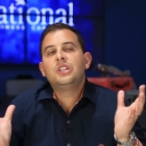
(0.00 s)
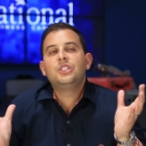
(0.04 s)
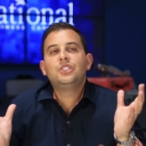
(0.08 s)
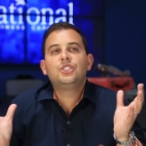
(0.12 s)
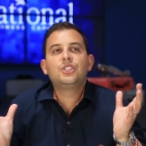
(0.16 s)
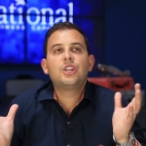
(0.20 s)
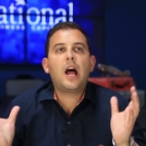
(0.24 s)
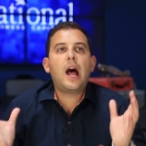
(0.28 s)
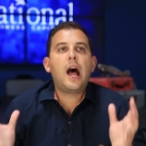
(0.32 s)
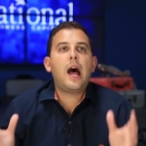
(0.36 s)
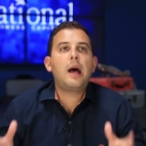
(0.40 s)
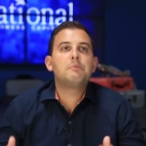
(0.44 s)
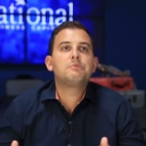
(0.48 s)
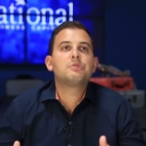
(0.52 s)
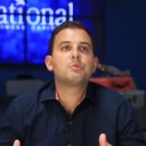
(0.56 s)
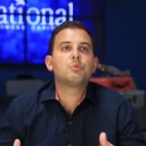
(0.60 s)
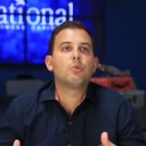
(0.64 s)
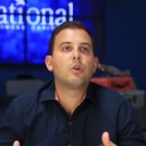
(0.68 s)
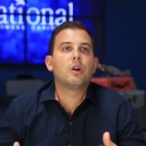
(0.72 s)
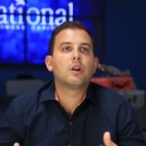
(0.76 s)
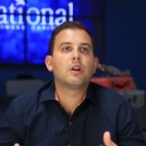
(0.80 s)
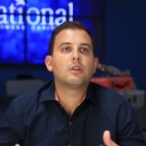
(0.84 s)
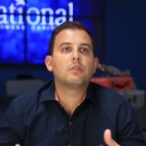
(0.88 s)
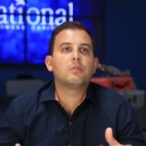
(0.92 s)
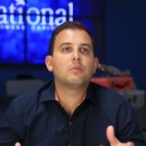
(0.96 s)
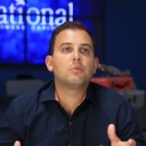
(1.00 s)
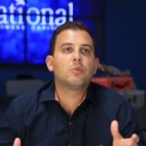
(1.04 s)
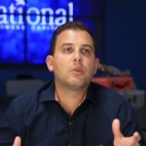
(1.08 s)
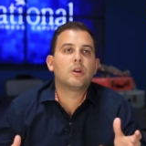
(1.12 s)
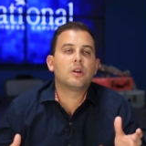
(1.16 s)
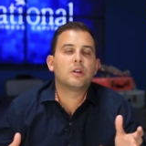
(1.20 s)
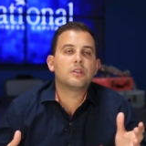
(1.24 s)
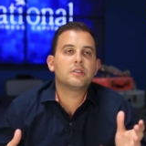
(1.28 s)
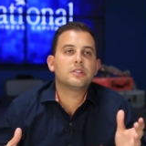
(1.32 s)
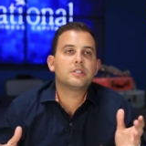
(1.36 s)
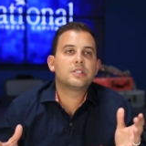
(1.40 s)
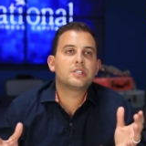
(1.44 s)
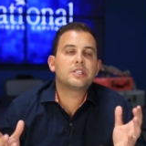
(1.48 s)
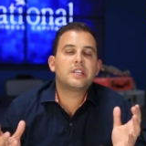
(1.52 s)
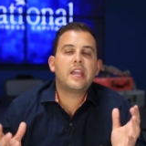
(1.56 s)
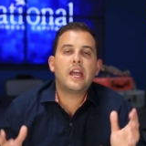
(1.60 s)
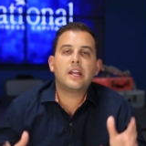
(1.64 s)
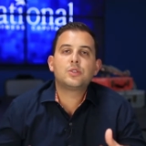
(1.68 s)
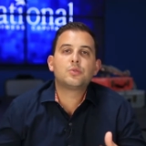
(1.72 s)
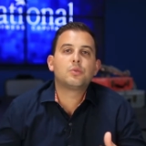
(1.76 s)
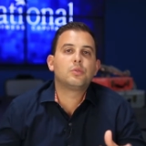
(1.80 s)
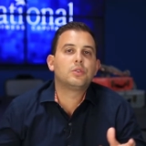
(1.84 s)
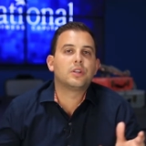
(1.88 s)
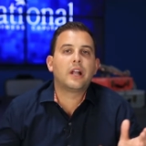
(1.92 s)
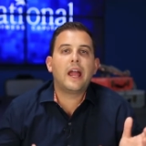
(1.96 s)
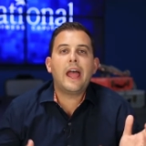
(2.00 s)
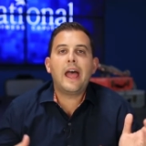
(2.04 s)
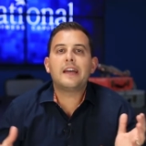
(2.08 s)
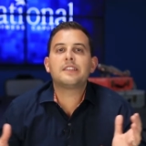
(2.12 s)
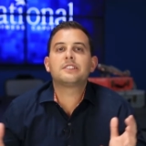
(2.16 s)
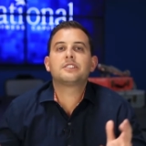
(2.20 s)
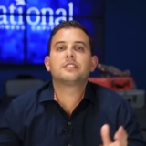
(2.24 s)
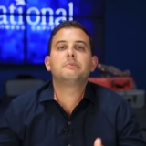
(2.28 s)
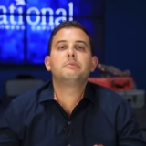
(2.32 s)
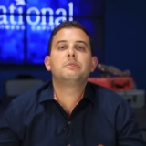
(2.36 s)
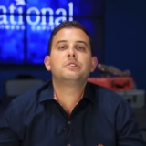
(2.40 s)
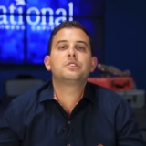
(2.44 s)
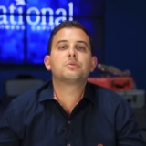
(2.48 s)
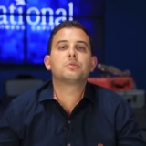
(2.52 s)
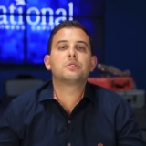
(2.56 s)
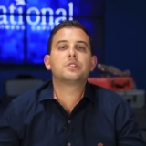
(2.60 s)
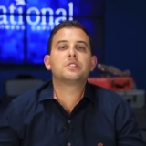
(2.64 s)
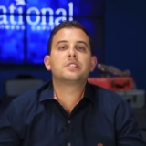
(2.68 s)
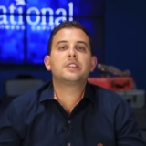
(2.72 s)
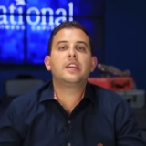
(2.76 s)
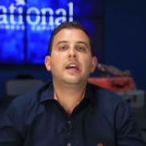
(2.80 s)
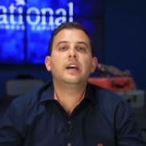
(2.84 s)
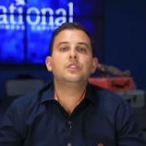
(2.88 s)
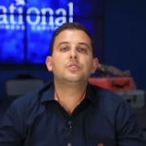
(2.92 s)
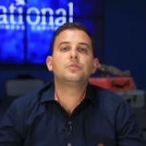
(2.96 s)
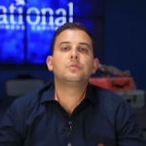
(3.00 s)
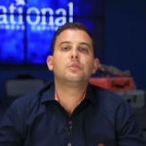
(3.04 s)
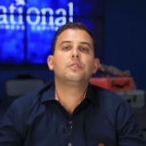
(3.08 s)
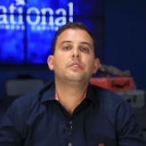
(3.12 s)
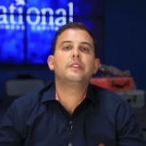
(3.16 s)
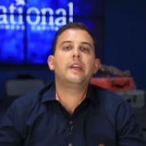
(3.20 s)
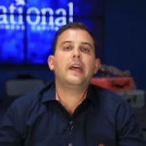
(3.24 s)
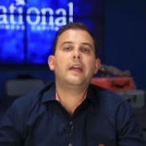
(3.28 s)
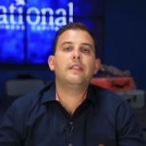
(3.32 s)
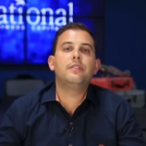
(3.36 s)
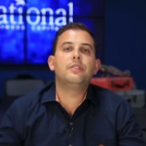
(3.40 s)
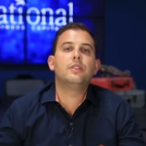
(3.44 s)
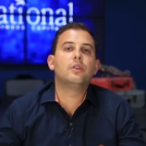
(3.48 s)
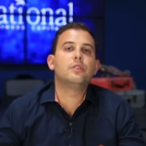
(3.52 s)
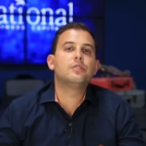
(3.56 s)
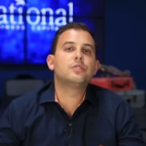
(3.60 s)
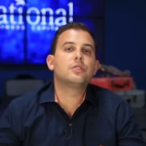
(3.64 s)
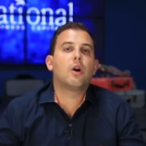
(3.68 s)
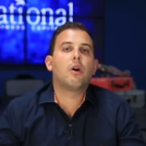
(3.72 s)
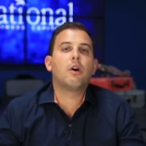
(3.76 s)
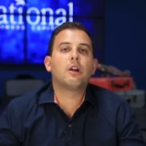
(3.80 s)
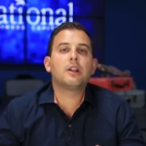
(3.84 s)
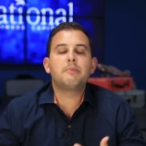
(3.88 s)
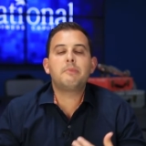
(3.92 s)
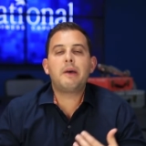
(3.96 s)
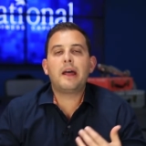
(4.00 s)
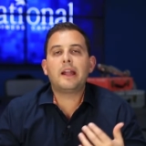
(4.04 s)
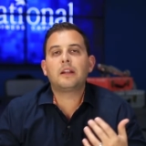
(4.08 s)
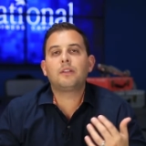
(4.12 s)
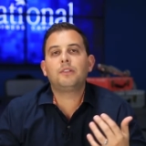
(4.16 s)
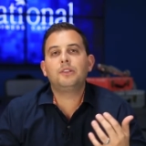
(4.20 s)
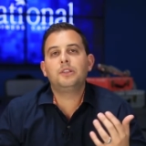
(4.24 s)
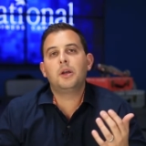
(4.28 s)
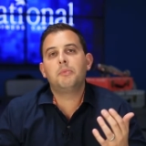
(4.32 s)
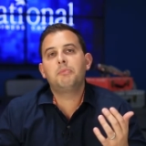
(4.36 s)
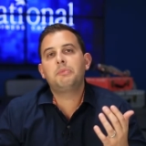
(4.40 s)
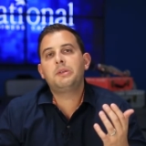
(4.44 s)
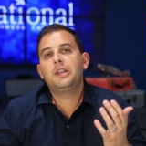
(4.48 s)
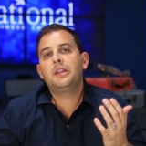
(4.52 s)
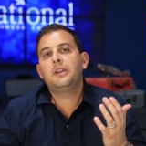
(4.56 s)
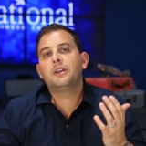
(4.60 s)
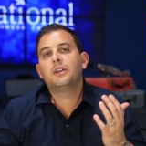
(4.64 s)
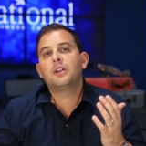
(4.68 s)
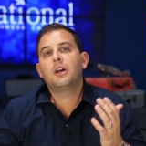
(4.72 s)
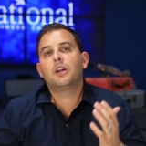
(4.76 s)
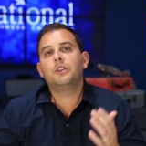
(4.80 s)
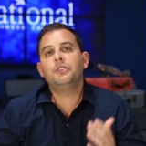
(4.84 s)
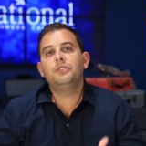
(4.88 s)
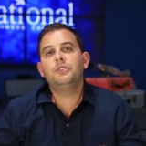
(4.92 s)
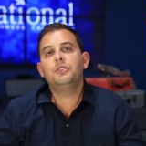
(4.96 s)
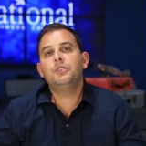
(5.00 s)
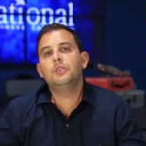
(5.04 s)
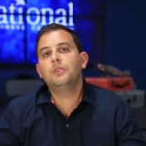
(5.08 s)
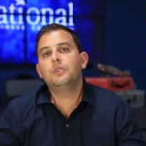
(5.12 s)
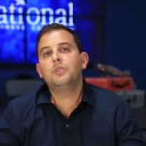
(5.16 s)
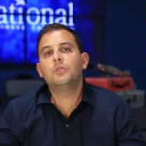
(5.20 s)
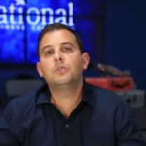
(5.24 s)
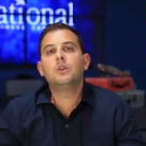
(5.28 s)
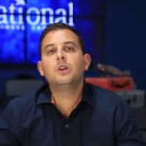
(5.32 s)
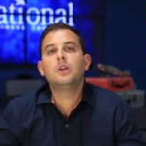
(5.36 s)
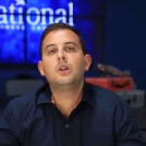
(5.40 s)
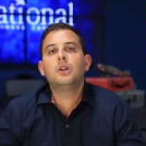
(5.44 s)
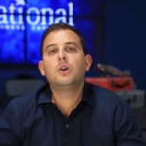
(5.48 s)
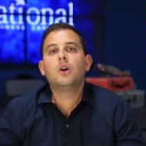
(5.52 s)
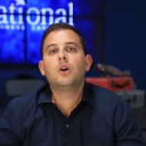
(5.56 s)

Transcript: jobs were, were scheduled or estimates were scheduled, and those automatically appeared on you